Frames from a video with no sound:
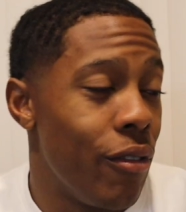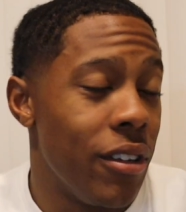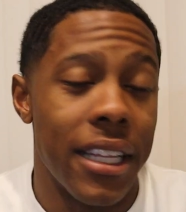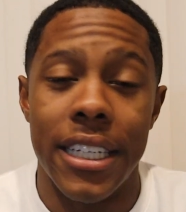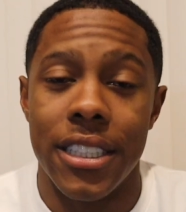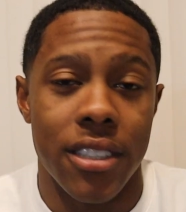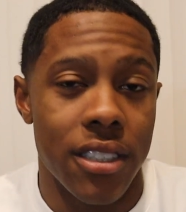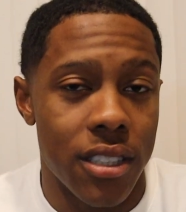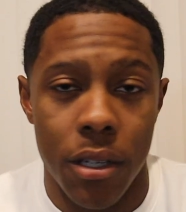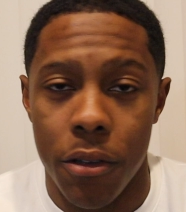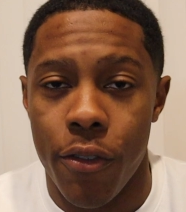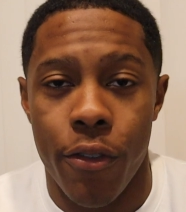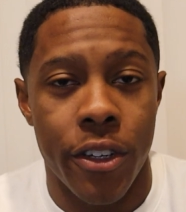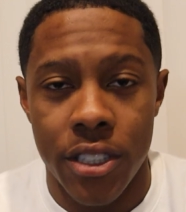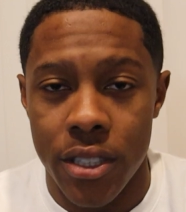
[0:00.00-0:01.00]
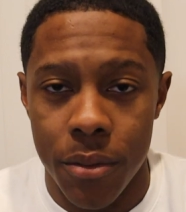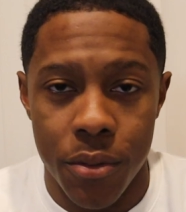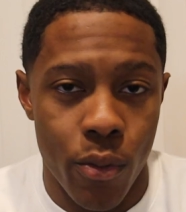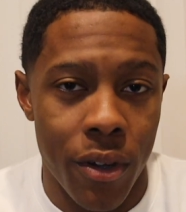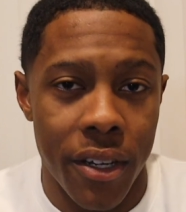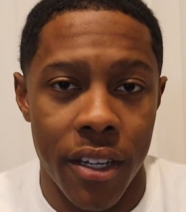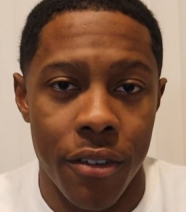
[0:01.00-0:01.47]
relationships,
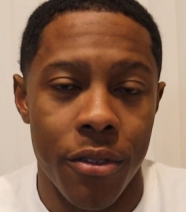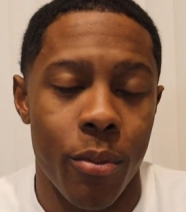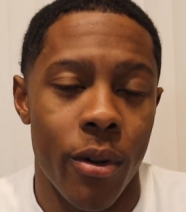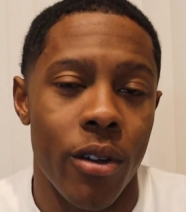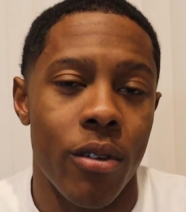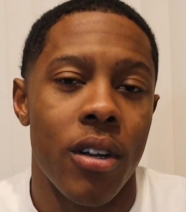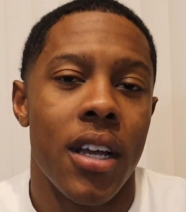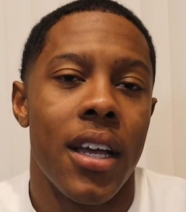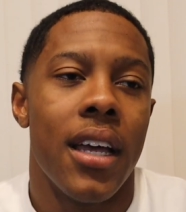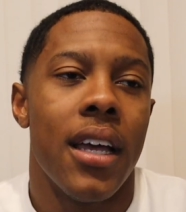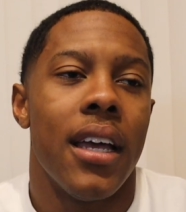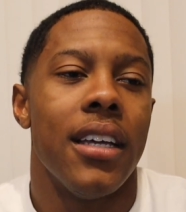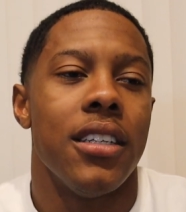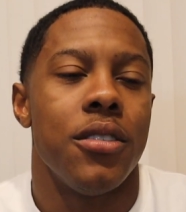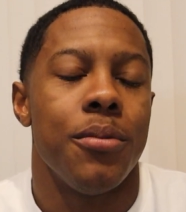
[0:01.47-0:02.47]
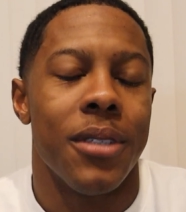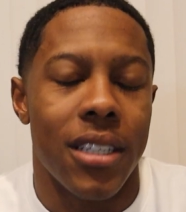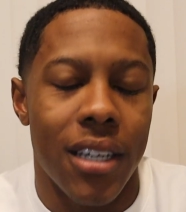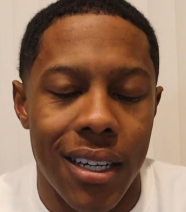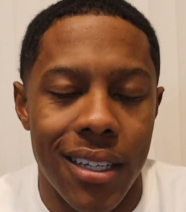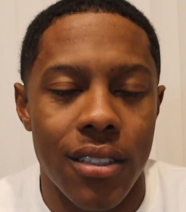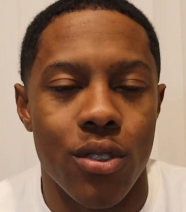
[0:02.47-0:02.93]
friendships, whatever, bro, it's
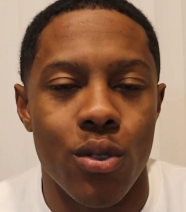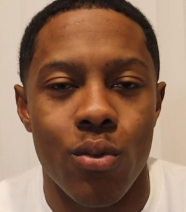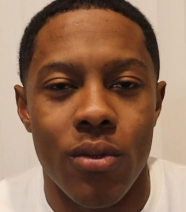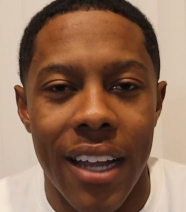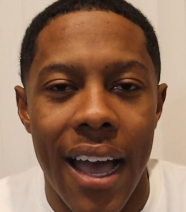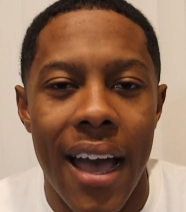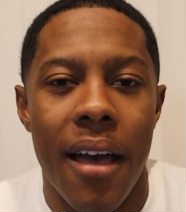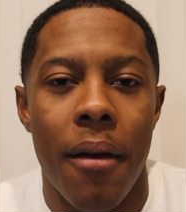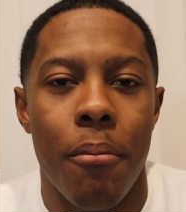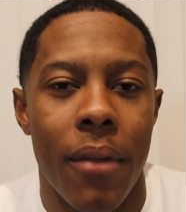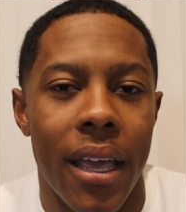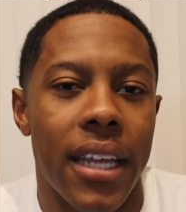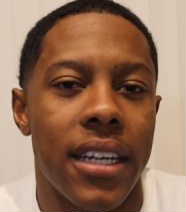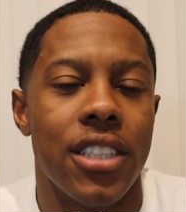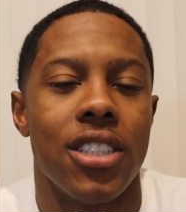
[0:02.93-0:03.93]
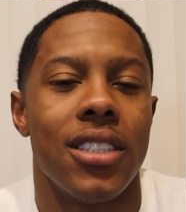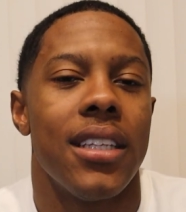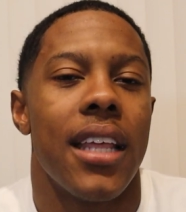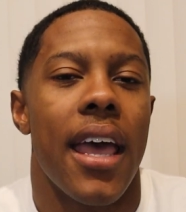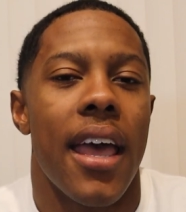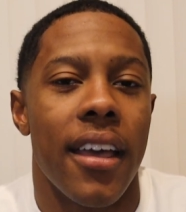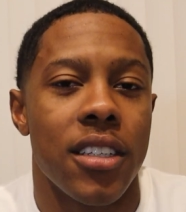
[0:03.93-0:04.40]
because you're not
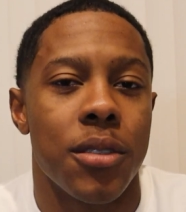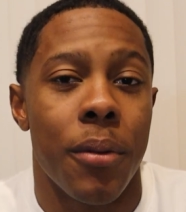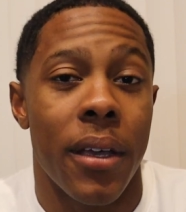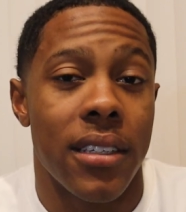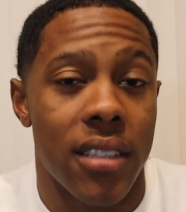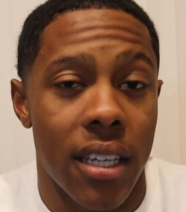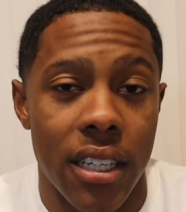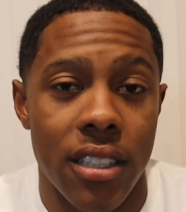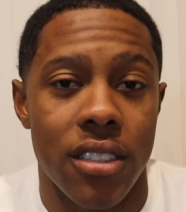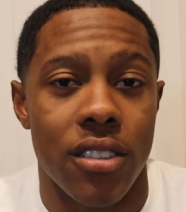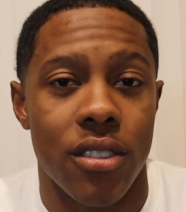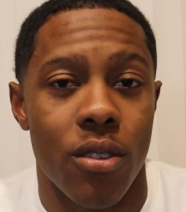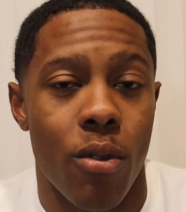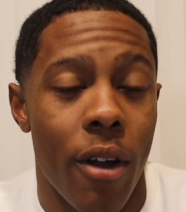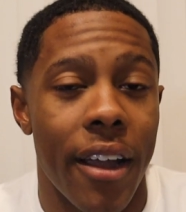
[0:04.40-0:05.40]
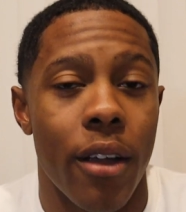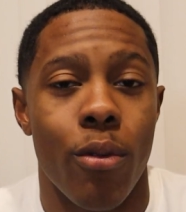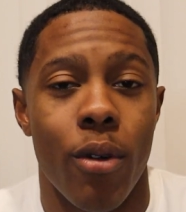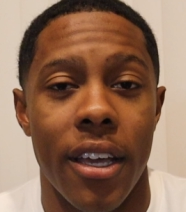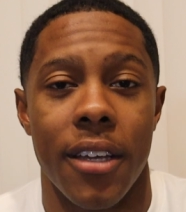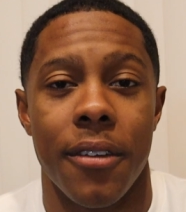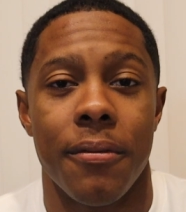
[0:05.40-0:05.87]
managing the expectations the right
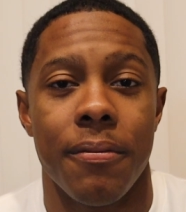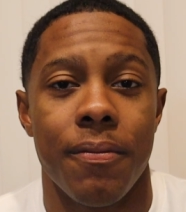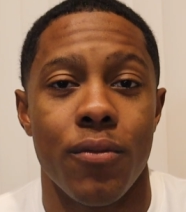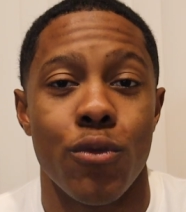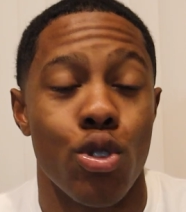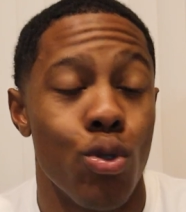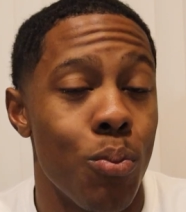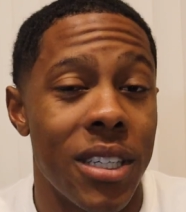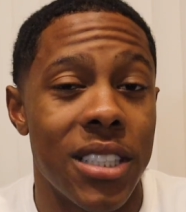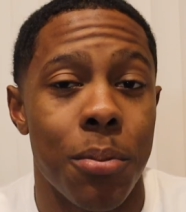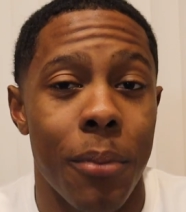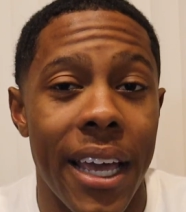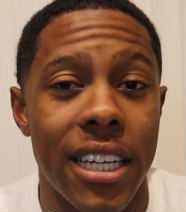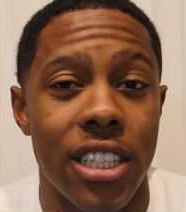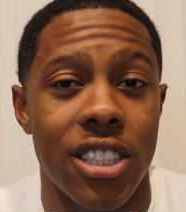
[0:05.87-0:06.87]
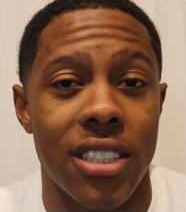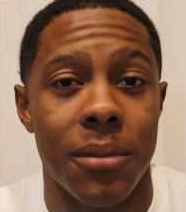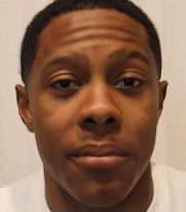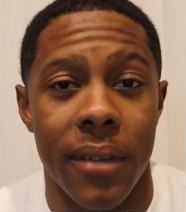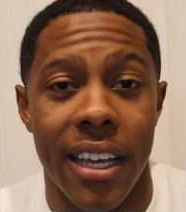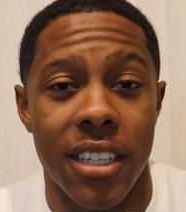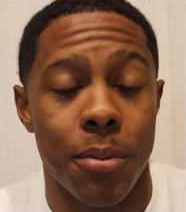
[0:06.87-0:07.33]
way. You
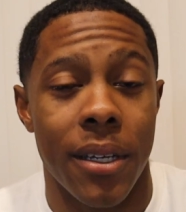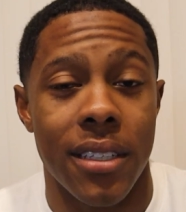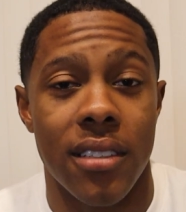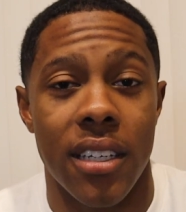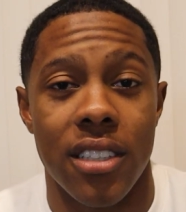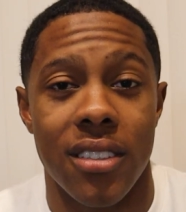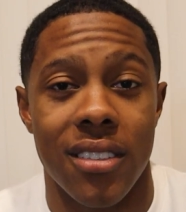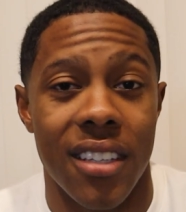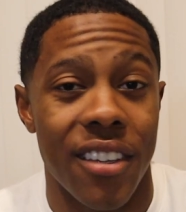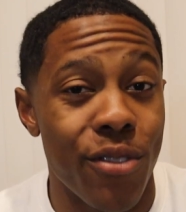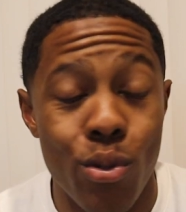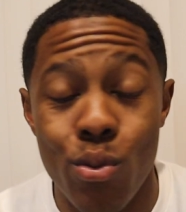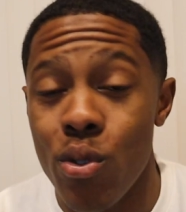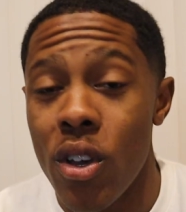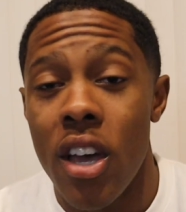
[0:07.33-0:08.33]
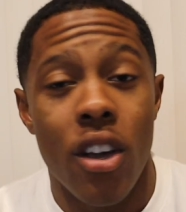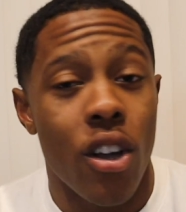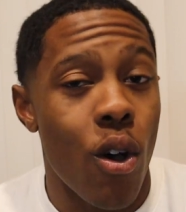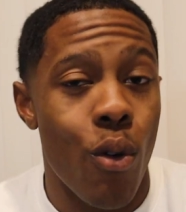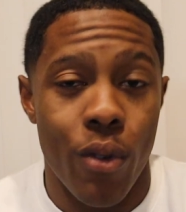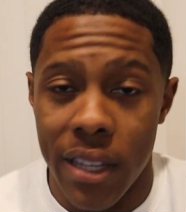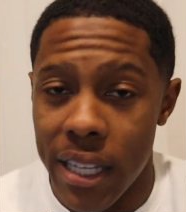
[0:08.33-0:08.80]
mismanaging expectations. If you
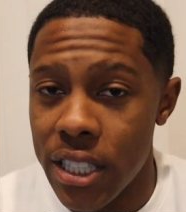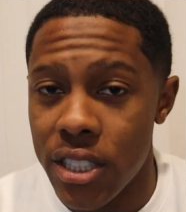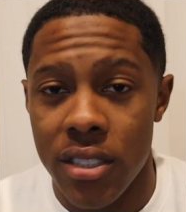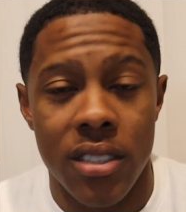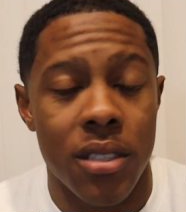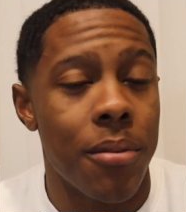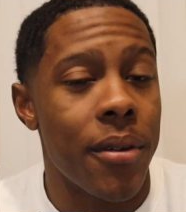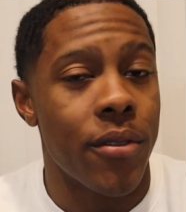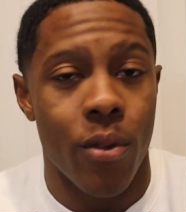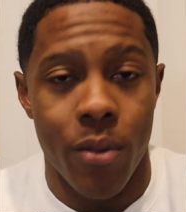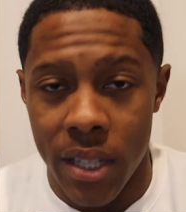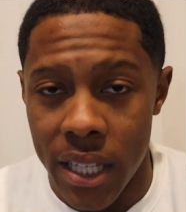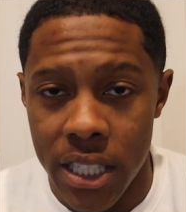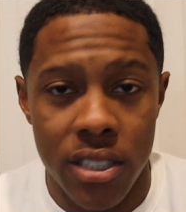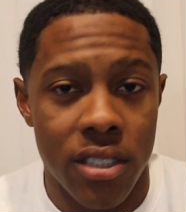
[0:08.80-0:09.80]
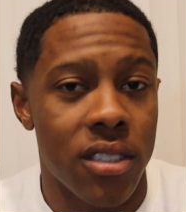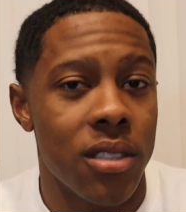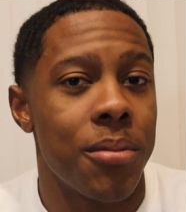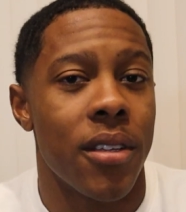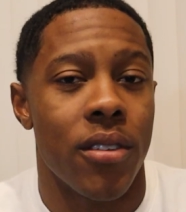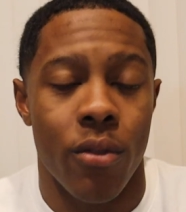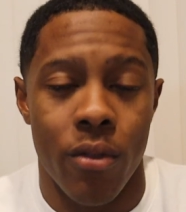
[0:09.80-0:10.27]
go relationship after
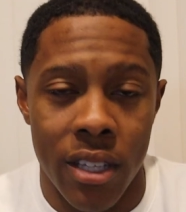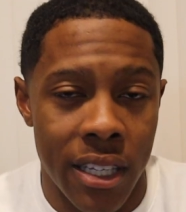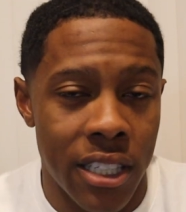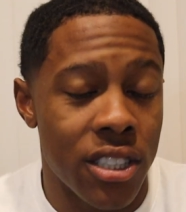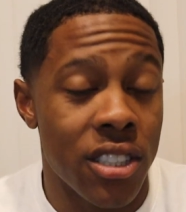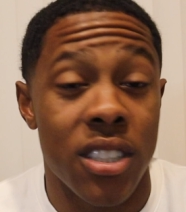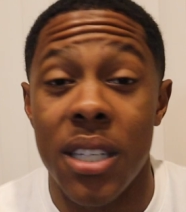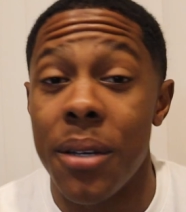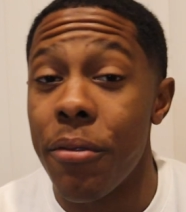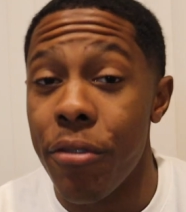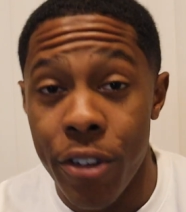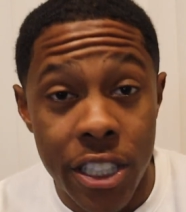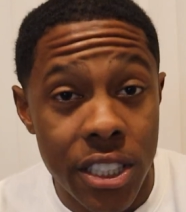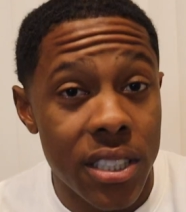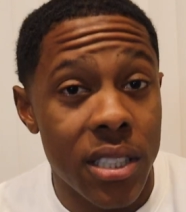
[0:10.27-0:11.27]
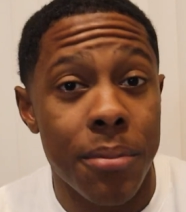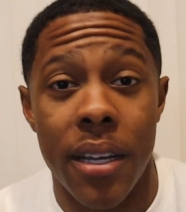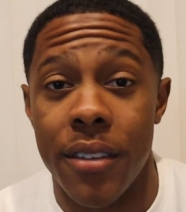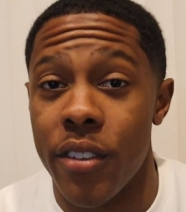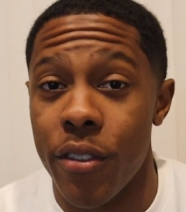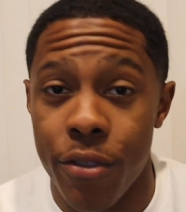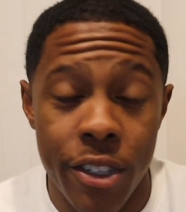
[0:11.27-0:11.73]
relationship after relationship, friendship
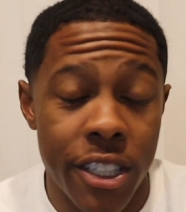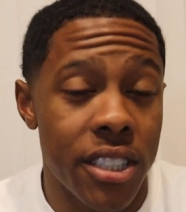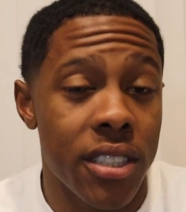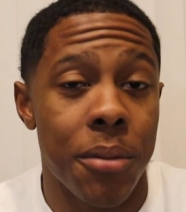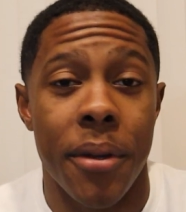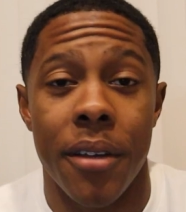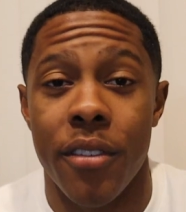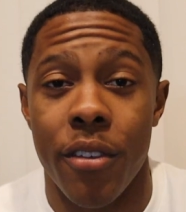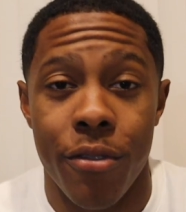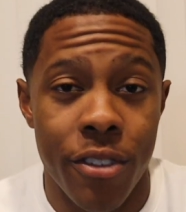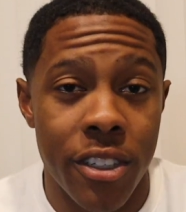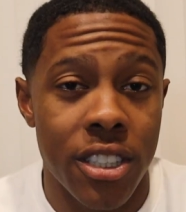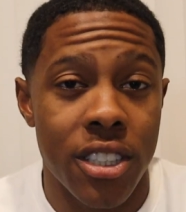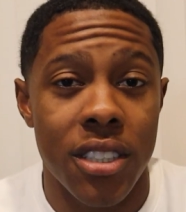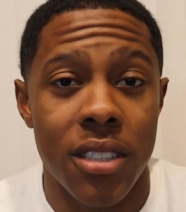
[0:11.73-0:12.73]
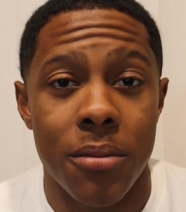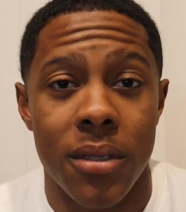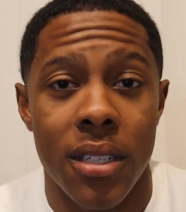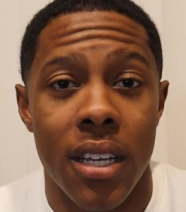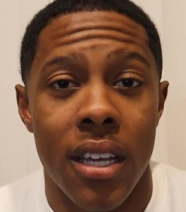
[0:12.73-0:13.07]
after friendship after friendship, after friendship